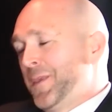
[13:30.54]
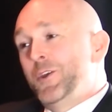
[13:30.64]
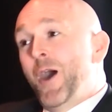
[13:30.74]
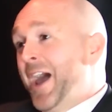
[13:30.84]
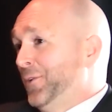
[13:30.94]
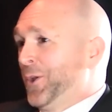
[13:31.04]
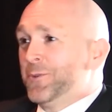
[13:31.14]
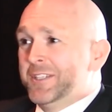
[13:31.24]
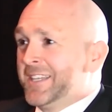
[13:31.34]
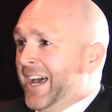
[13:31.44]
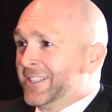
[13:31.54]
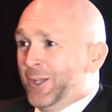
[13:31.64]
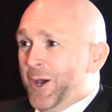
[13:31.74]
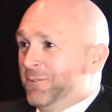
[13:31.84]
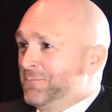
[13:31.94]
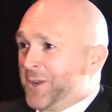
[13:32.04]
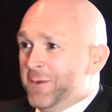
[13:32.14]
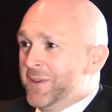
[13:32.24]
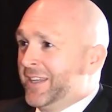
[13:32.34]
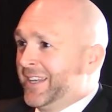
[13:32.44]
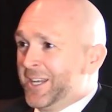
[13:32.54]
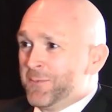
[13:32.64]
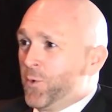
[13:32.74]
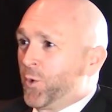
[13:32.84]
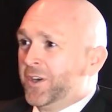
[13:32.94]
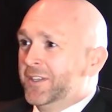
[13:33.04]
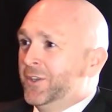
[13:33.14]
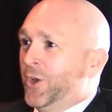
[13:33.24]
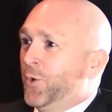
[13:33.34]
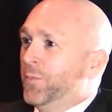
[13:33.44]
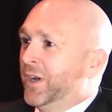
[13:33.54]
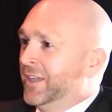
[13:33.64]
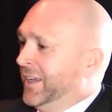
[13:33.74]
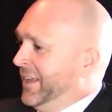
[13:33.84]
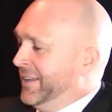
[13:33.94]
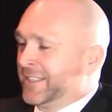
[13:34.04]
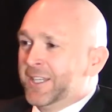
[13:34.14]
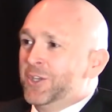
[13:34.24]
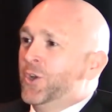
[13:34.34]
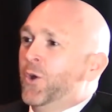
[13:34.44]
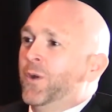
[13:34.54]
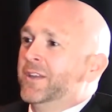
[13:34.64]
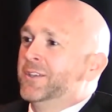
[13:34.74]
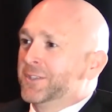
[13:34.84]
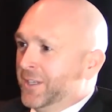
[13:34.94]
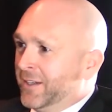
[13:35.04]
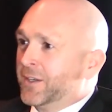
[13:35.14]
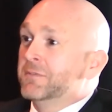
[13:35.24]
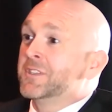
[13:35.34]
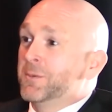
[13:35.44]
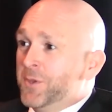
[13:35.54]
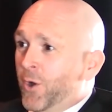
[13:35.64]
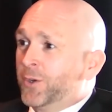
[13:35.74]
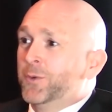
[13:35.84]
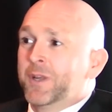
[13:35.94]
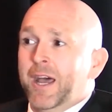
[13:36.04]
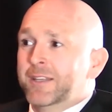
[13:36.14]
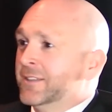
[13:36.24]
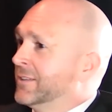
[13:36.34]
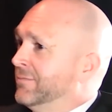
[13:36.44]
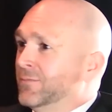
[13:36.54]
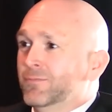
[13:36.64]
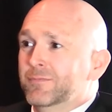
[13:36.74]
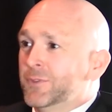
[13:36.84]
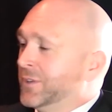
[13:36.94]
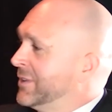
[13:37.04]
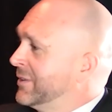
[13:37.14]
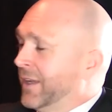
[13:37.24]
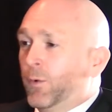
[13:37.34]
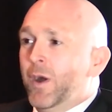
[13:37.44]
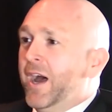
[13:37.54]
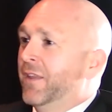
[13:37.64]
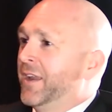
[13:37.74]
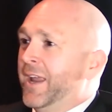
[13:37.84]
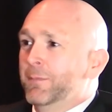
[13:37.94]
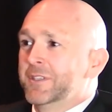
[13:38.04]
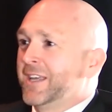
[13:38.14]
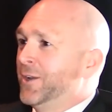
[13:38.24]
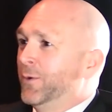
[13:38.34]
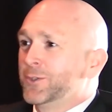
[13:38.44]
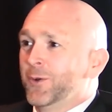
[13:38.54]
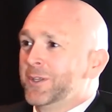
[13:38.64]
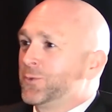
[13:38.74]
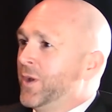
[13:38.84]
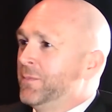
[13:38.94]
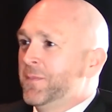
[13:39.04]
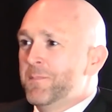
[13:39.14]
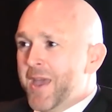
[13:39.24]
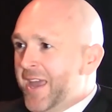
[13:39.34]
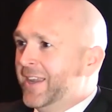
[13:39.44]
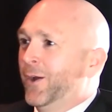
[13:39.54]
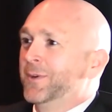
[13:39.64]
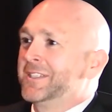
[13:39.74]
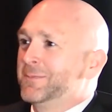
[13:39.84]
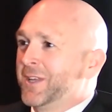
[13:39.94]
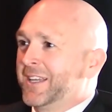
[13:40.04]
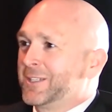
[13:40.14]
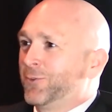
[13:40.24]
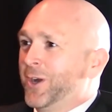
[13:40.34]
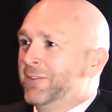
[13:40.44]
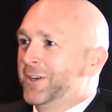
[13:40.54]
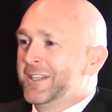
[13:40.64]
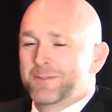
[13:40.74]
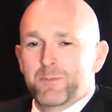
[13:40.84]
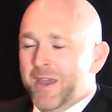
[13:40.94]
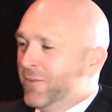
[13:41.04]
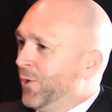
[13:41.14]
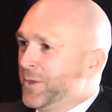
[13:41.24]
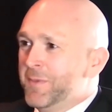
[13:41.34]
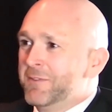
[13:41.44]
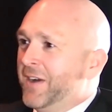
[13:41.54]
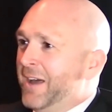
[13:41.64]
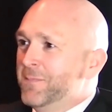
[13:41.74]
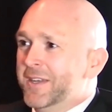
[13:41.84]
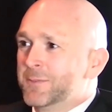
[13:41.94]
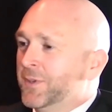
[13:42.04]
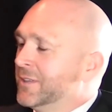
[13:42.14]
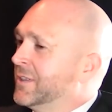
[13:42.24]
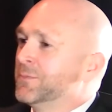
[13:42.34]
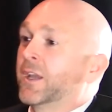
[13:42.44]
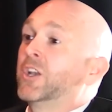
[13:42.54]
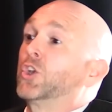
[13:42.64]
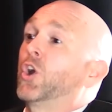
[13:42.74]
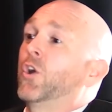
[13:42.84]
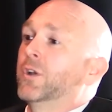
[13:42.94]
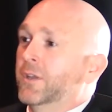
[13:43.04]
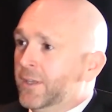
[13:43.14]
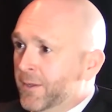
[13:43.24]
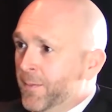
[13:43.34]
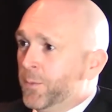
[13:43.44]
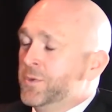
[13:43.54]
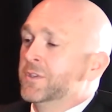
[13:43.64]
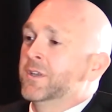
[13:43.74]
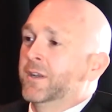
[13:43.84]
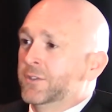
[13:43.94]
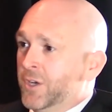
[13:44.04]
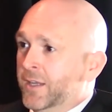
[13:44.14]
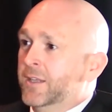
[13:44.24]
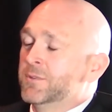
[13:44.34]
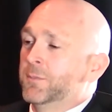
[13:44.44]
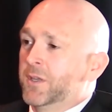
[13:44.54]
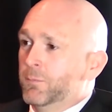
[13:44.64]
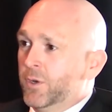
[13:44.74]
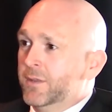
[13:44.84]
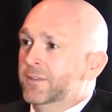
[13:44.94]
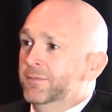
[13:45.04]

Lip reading: I don't know these guys, a lot of them coming in anymore, but next thing you know, you're sitting there giving CPR to a guy, you're just like, wow, that ambulance, I know it's on its way, but man, it always seems like it's forever. It may have only been 5 minutes, but it seems like an eternity when you're sitting there trying to keep somebody breathing.